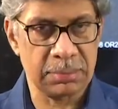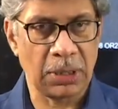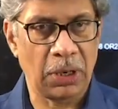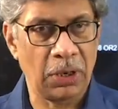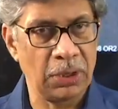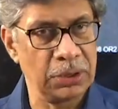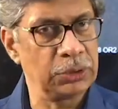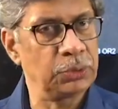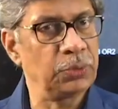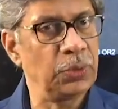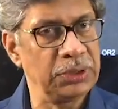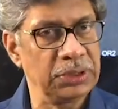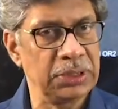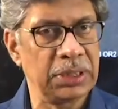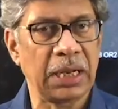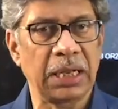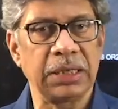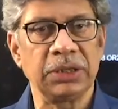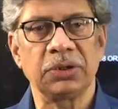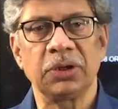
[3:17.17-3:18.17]
on
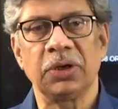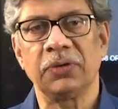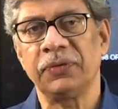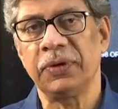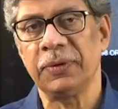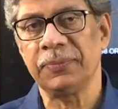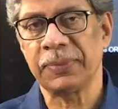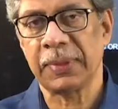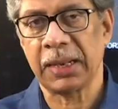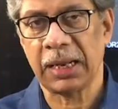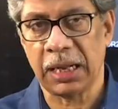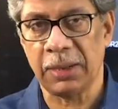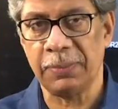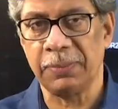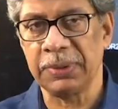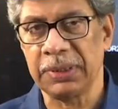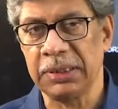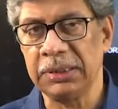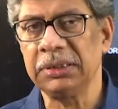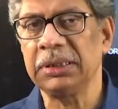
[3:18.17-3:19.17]
29th of
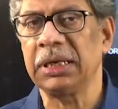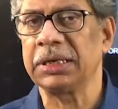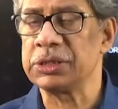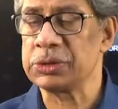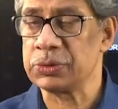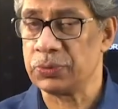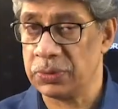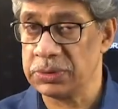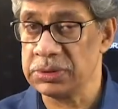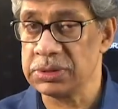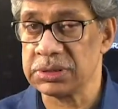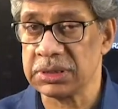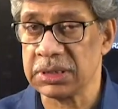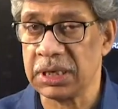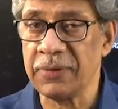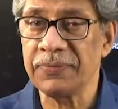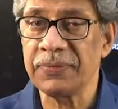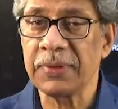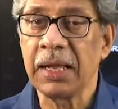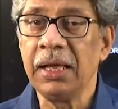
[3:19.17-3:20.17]
April, that is
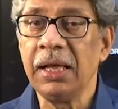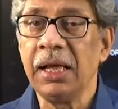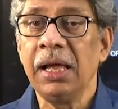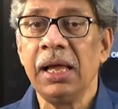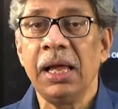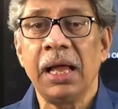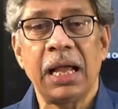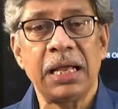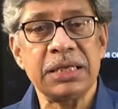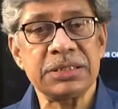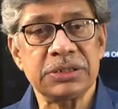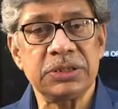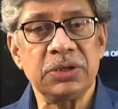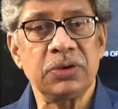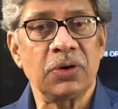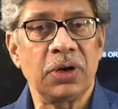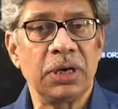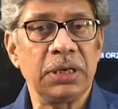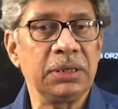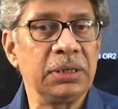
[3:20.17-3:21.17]
Wednesday,
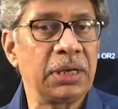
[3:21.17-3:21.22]
asteroid